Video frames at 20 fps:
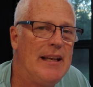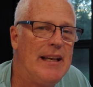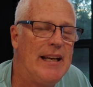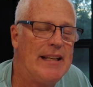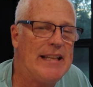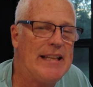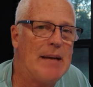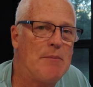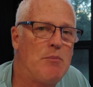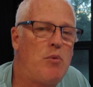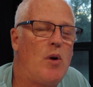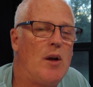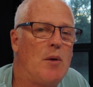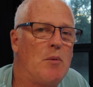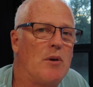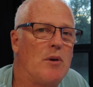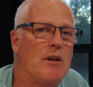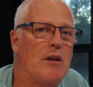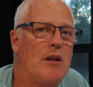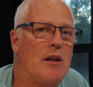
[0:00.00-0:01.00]
At that point,
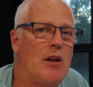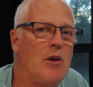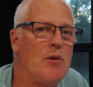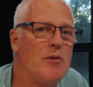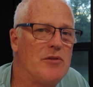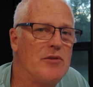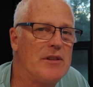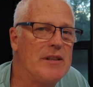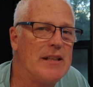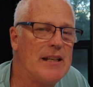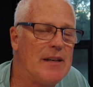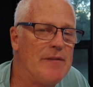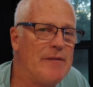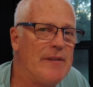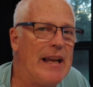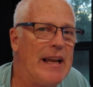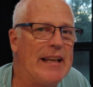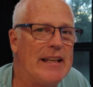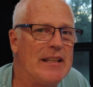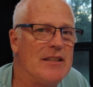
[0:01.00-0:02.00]
we're close enough
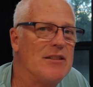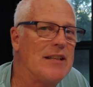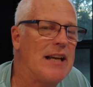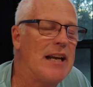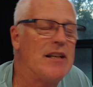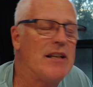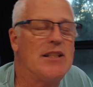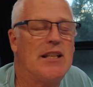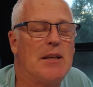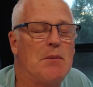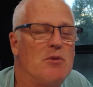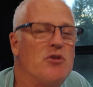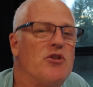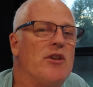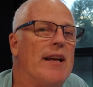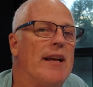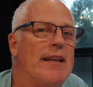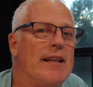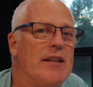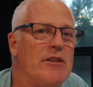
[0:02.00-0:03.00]
I can just kind of double
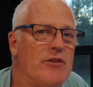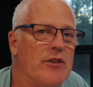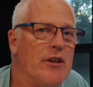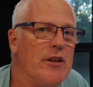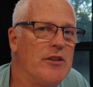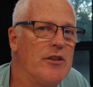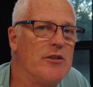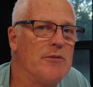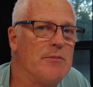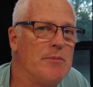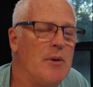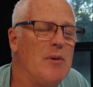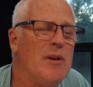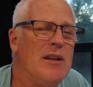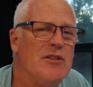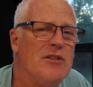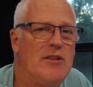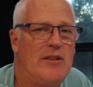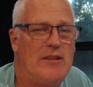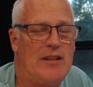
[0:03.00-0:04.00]
check each other. So
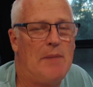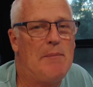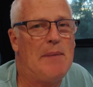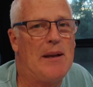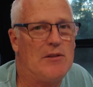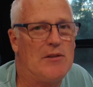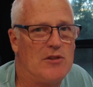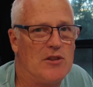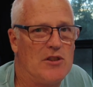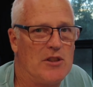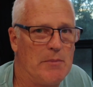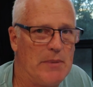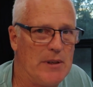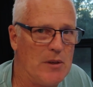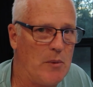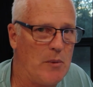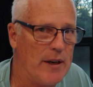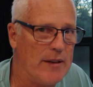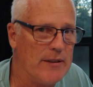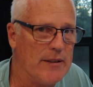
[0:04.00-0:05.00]
it's just something else just to be
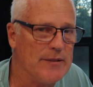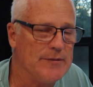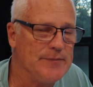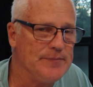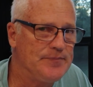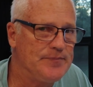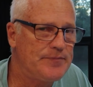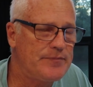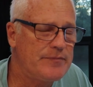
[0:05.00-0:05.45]
aware of.